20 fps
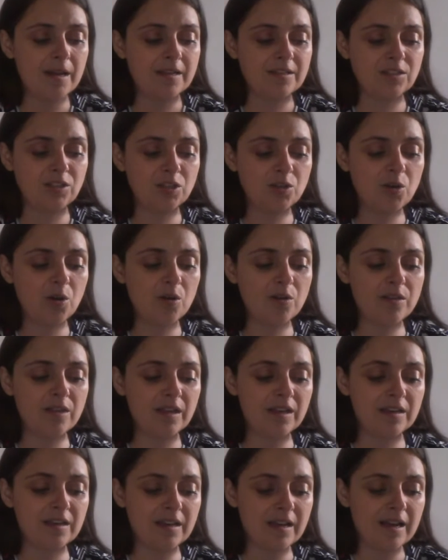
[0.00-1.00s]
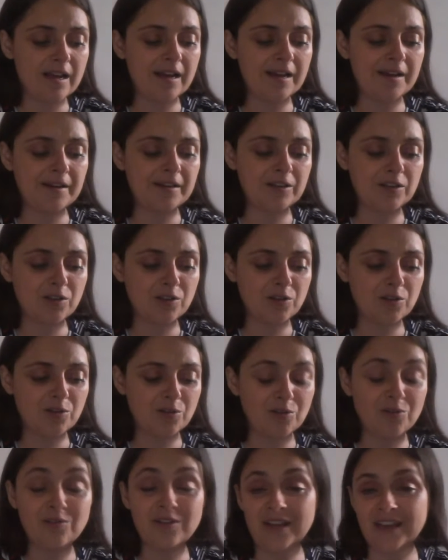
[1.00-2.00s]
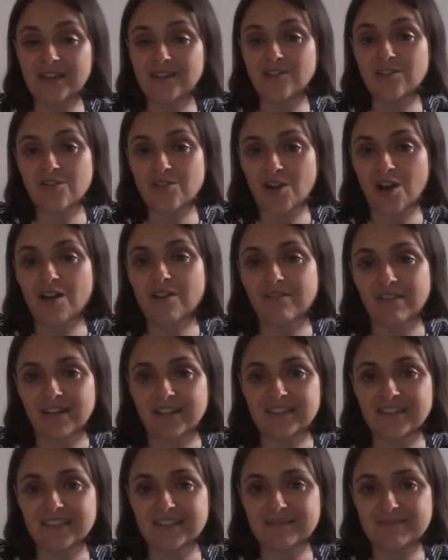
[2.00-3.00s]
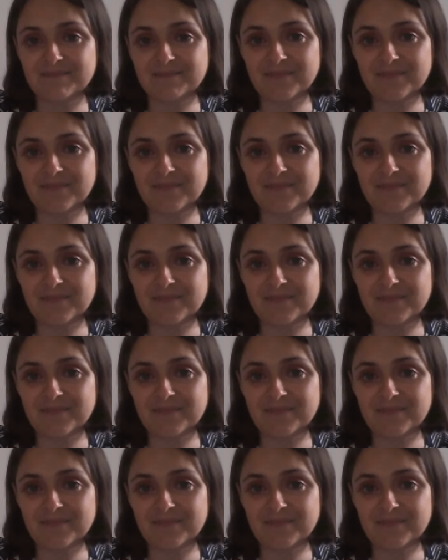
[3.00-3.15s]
to know that you need Congress